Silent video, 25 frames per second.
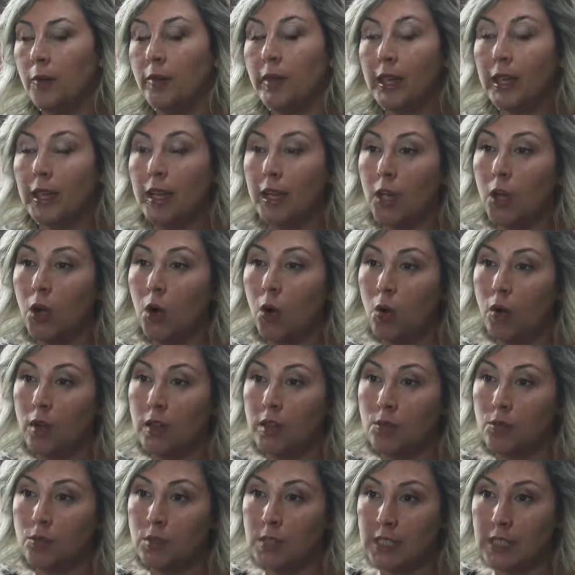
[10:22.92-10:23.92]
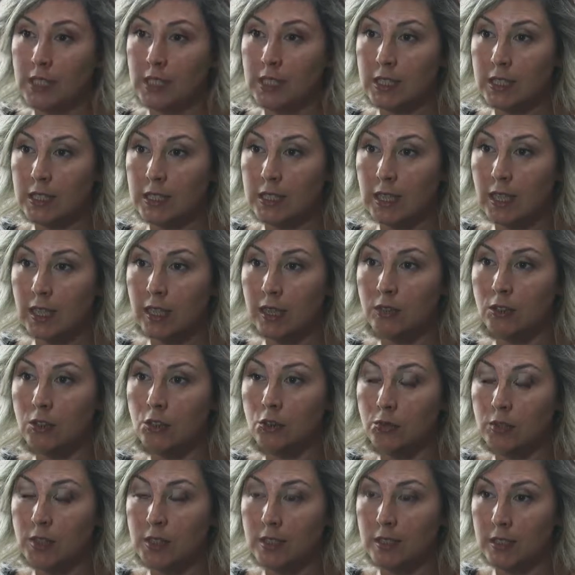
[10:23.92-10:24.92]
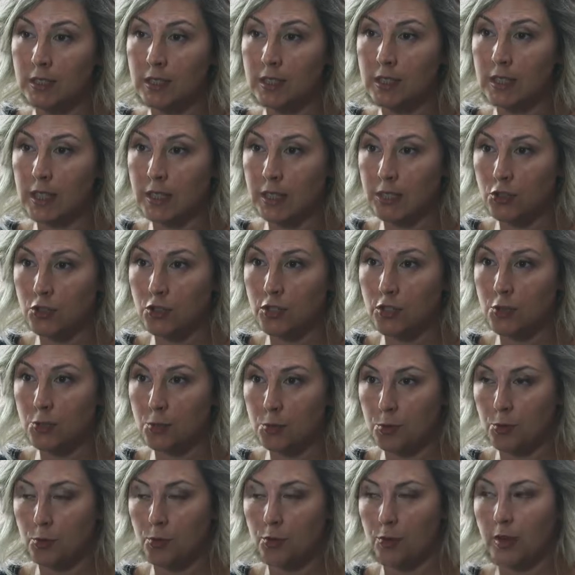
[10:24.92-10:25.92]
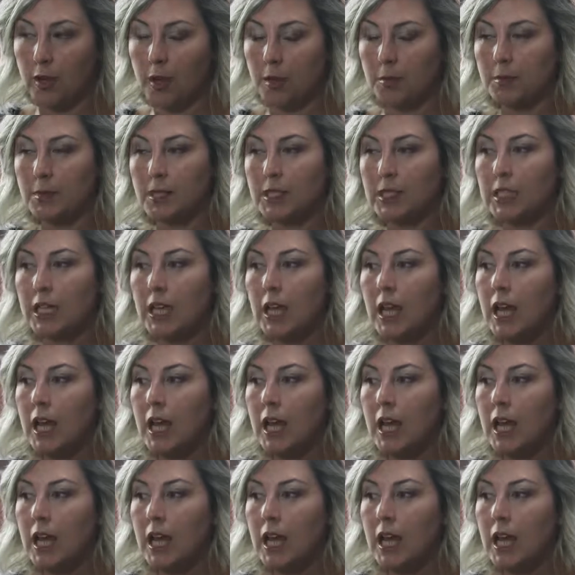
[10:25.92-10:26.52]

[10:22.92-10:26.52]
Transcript: they can go and visit there with these exchange programs.